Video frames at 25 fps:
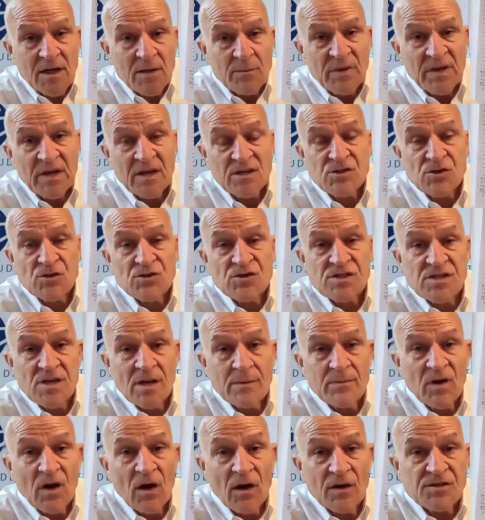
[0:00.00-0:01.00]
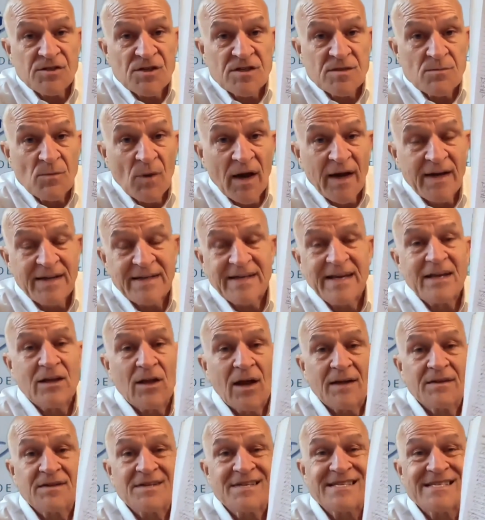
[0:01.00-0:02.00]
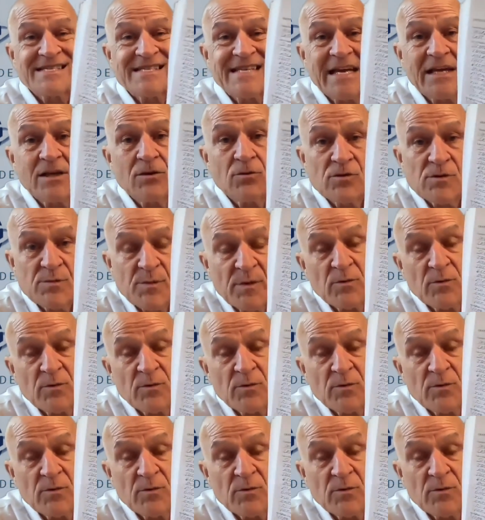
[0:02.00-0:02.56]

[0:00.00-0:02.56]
because your subconscious mind cannot distinguish